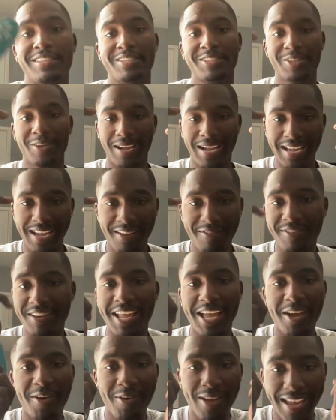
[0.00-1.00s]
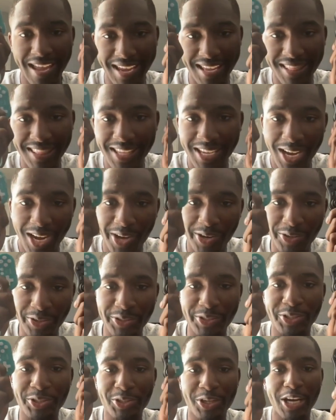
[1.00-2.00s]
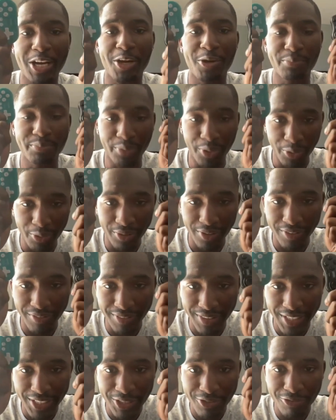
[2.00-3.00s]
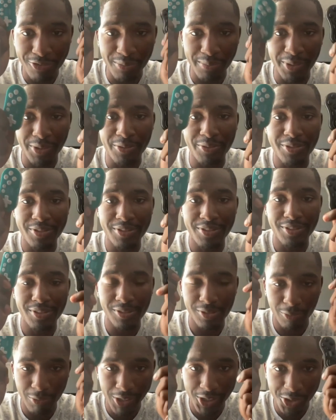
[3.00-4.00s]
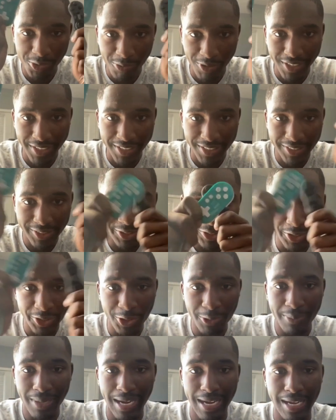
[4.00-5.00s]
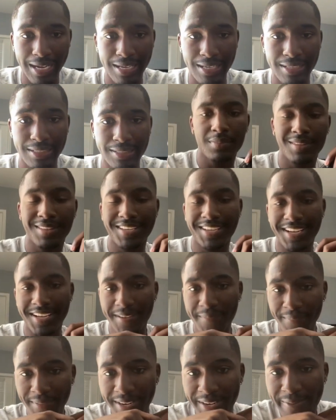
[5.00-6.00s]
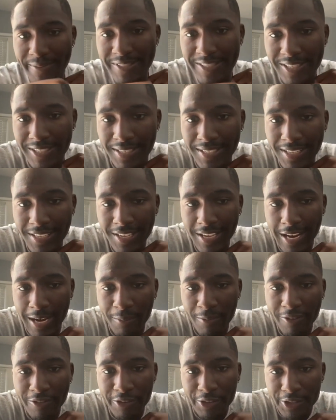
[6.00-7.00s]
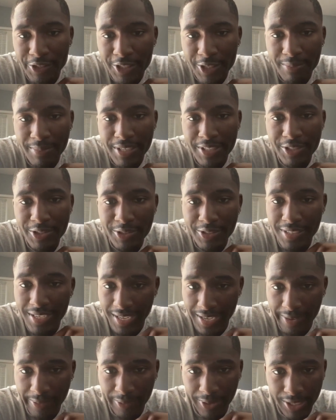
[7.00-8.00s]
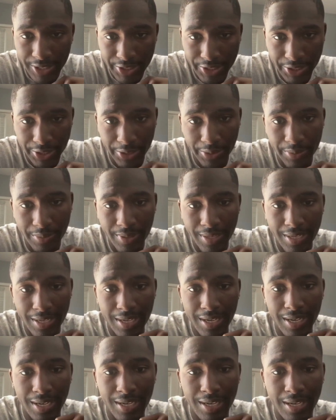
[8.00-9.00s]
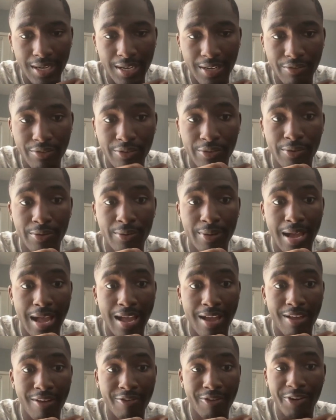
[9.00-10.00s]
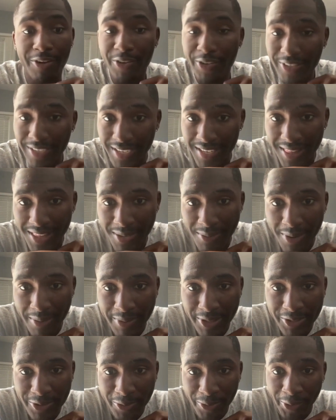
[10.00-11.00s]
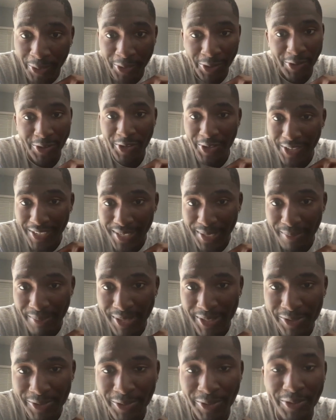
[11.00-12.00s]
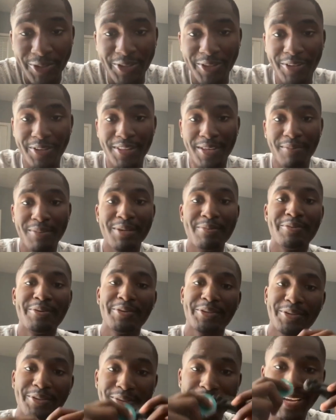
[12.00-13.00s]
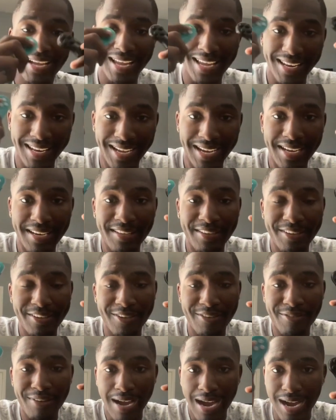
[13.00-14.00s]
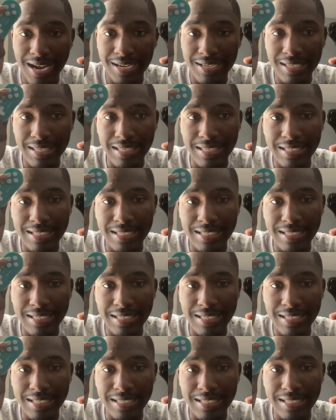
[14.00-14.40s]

So I have now had the honor to try out both of these remotes. Which one should you buy? Hi, my name is Sydney, and I'm a first-year med student at WashU. And if you have heard anything about med school, or you're currently in med school, you know that people do a lot of Anki.